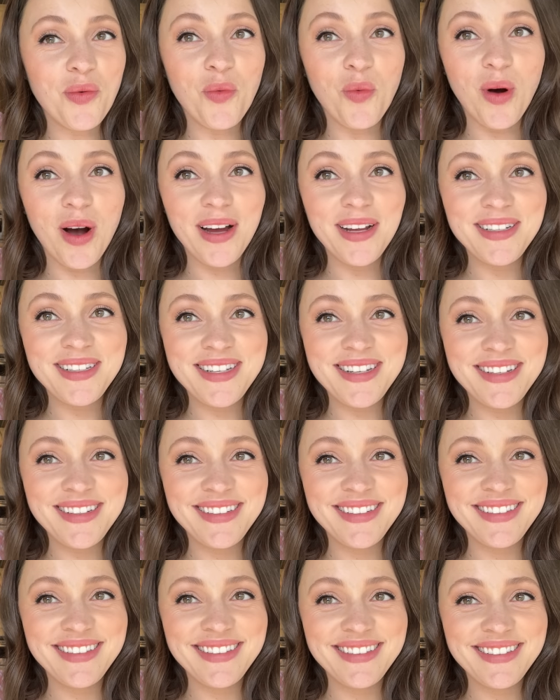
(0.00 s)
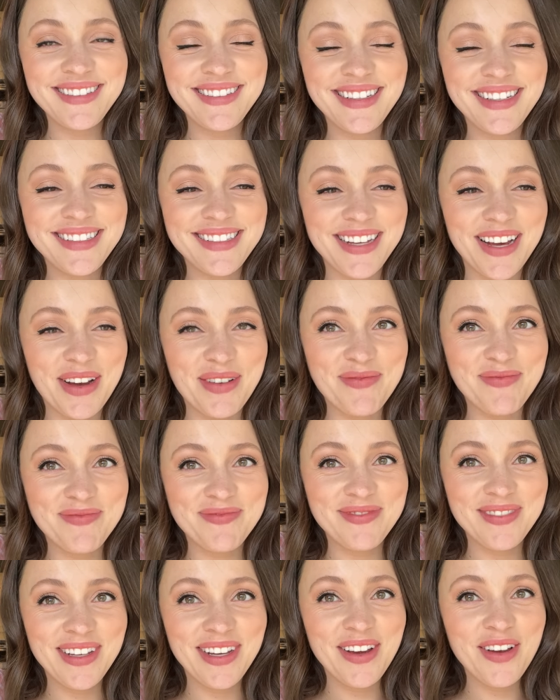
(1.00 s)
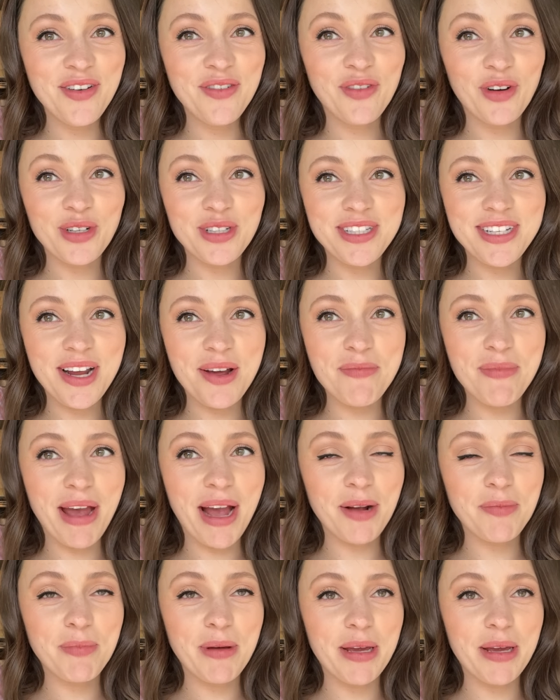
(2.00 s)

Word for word: What is up? First time back,